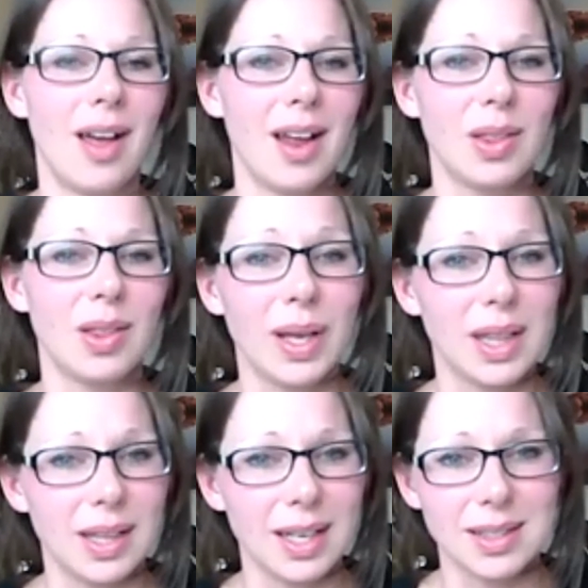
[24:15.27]
in the way
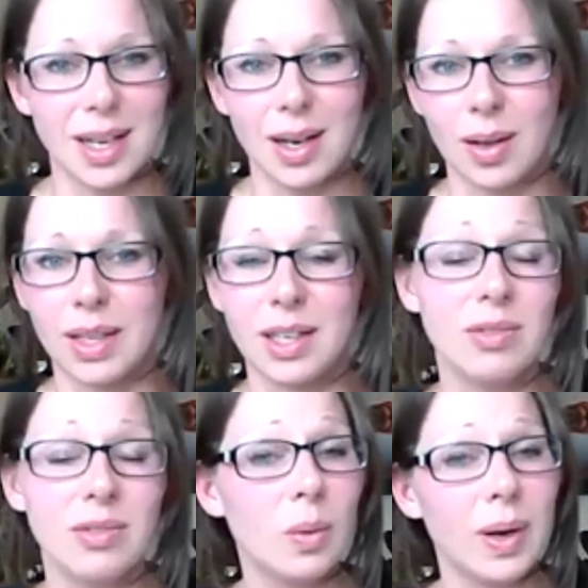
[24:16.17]
that they cycle and
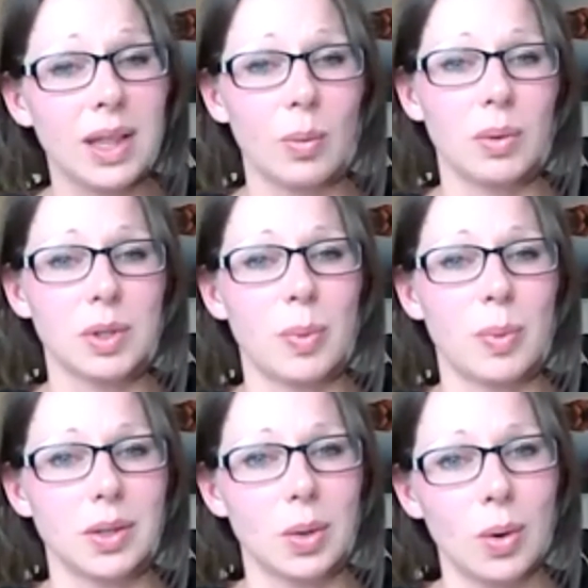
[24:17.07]
even the way that we
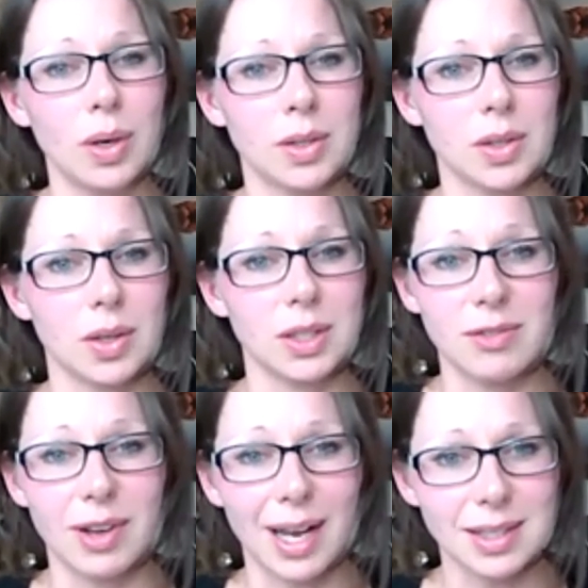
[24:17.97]
respond to cortisol it's
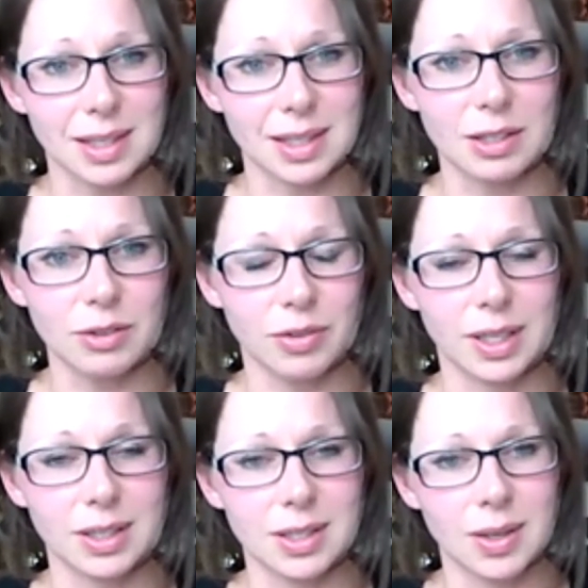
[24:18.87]
vastly
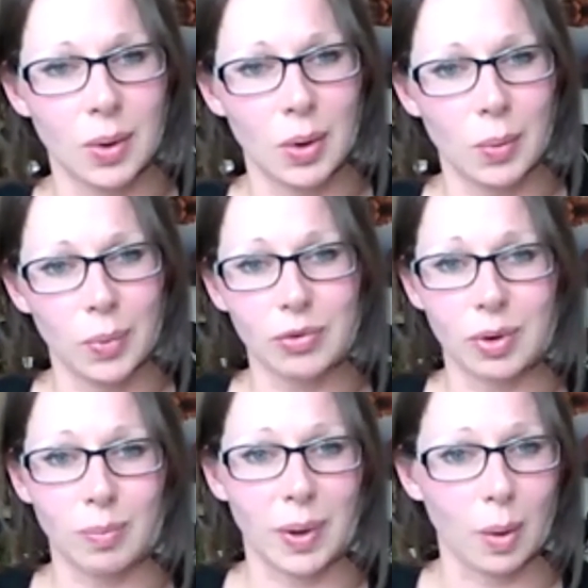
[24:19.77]
different
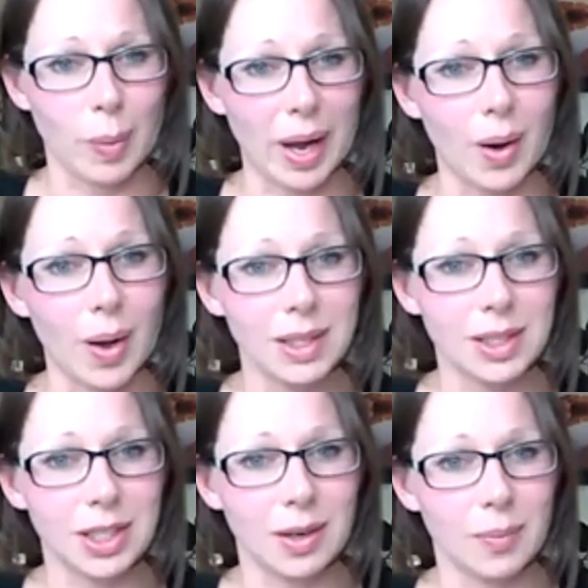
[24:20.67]
from male
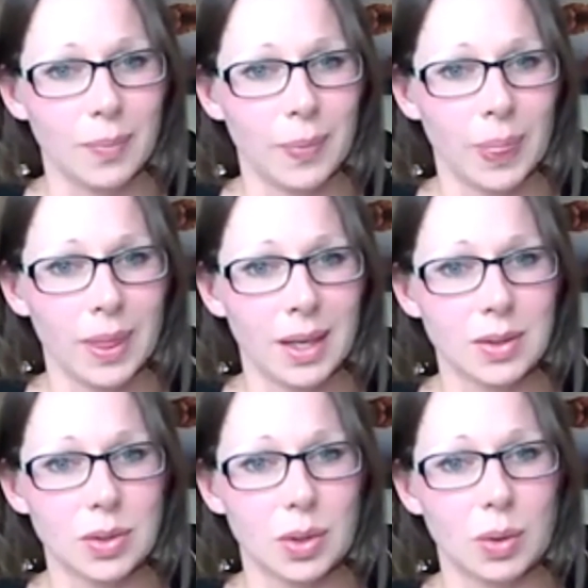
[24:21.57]
biology
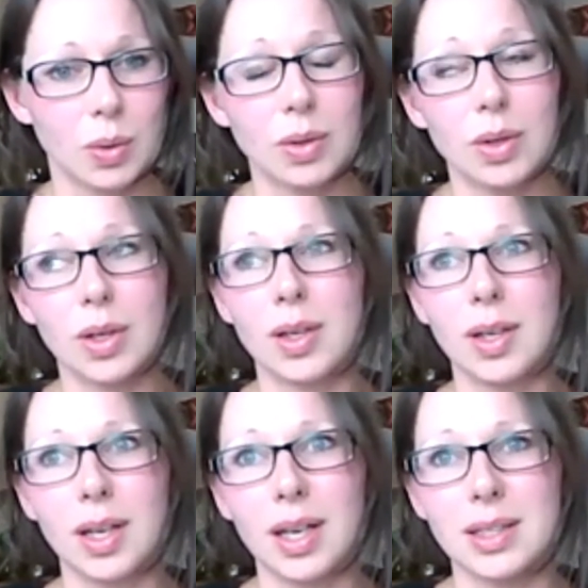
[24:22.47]
so
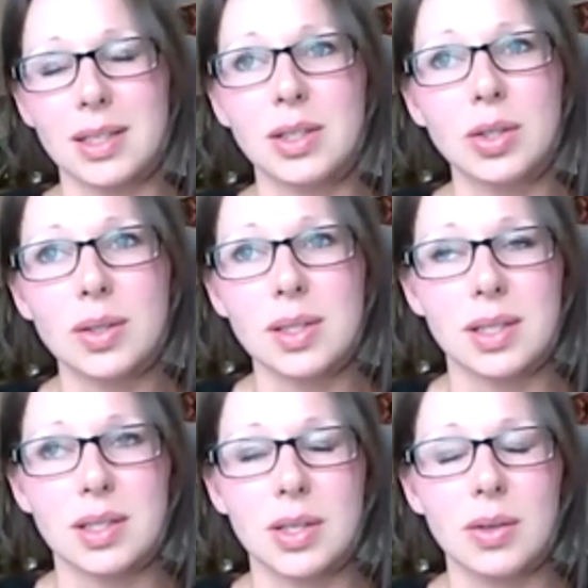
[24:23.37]
it's
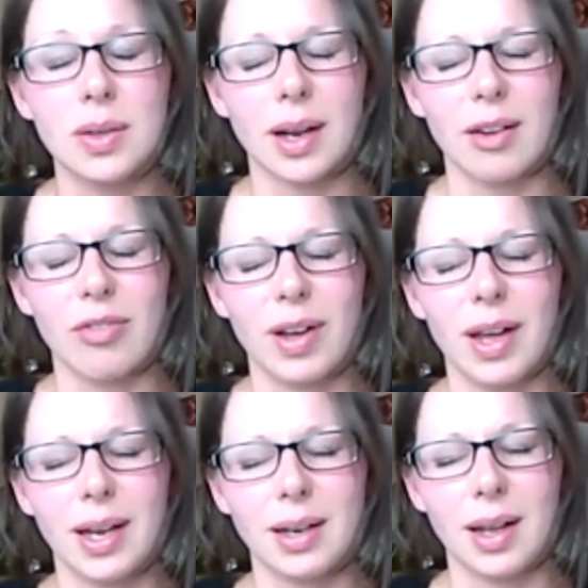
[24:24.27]
interesting too that i
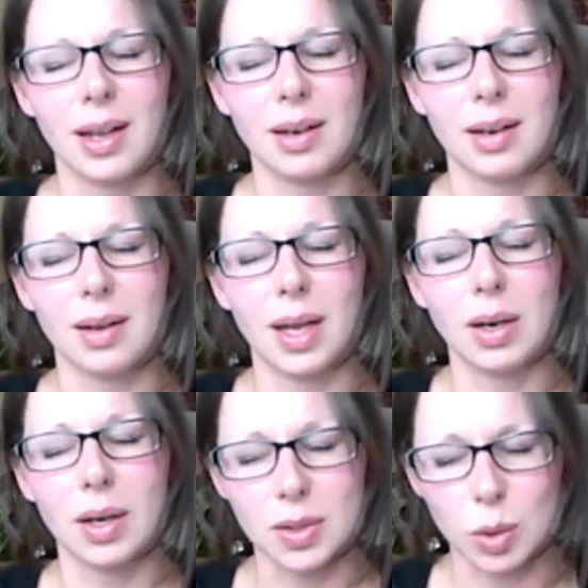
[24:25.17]
find and and
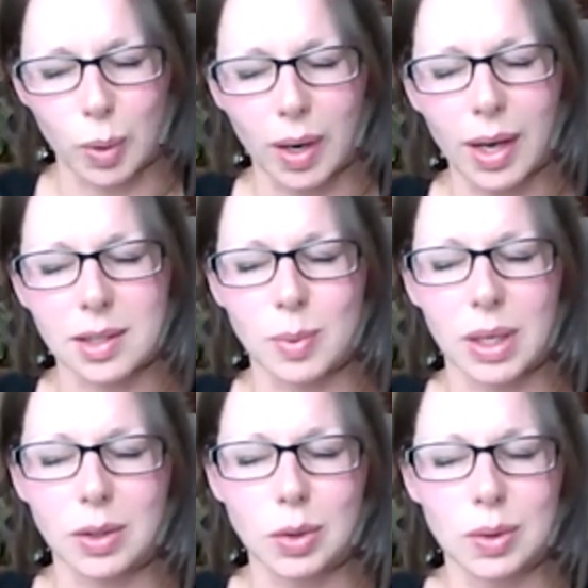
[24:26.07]
not a surprise but
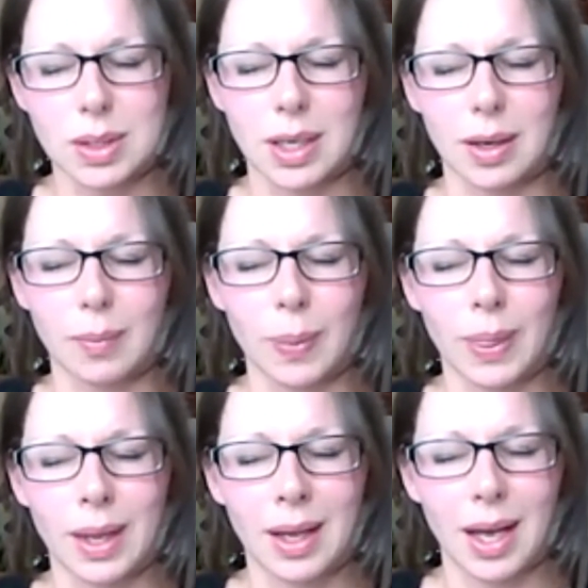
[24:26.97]
interesting
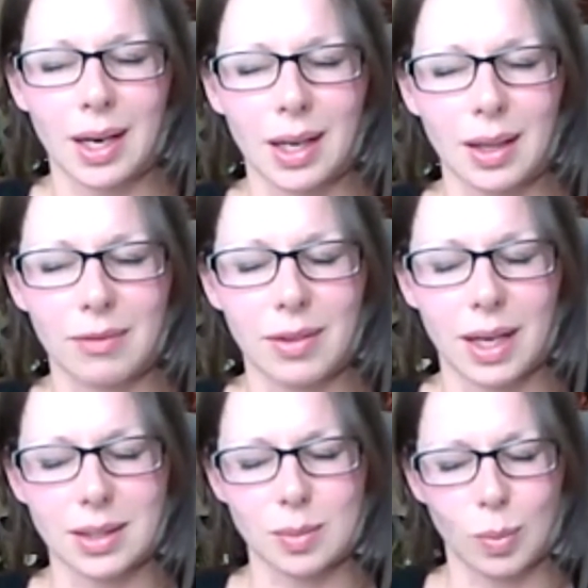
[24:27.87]
and i love
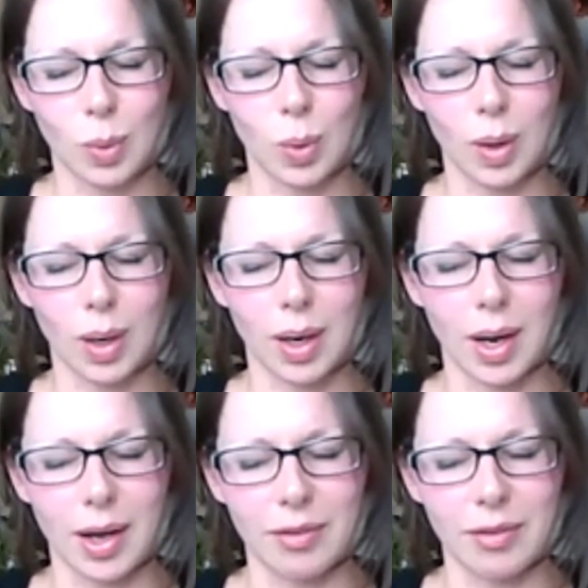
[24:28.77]
that more
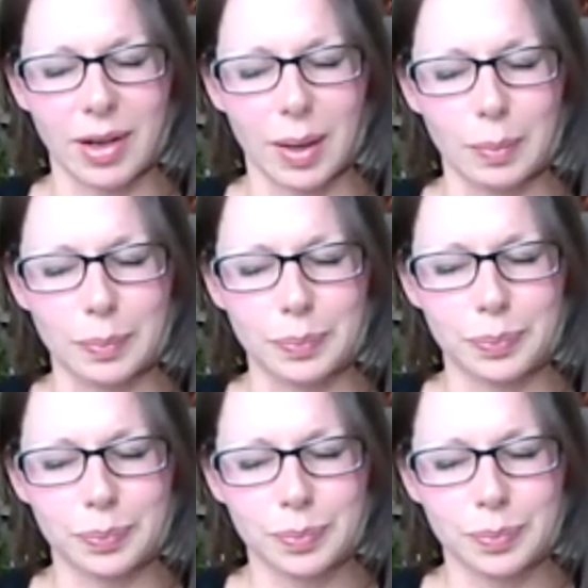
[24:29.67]
of um,